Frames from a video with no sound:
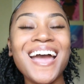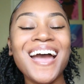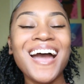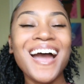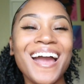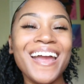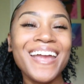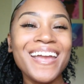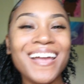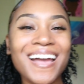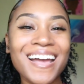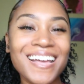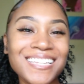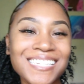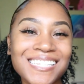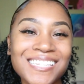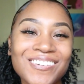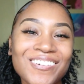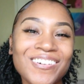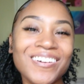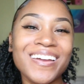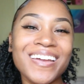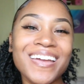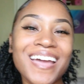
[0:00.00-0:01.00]
How you guys
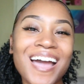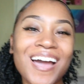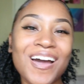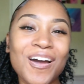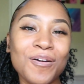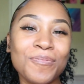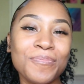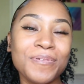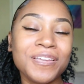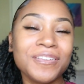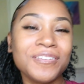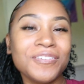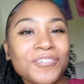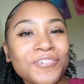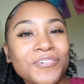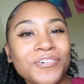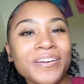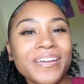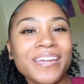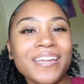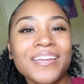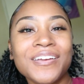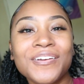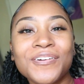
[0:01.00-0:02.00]
doing? I hope you're
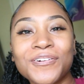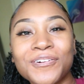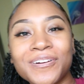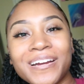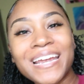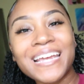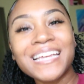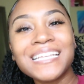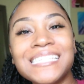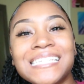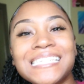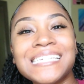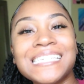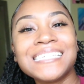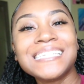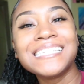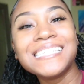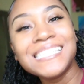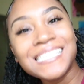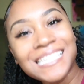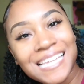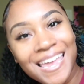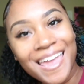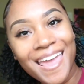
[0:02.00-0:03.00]
doing great
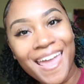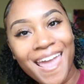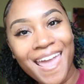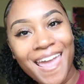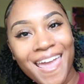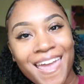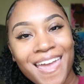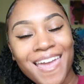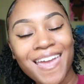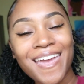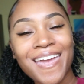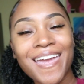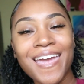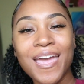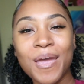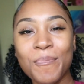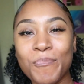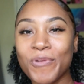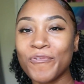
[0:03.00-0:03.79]
today.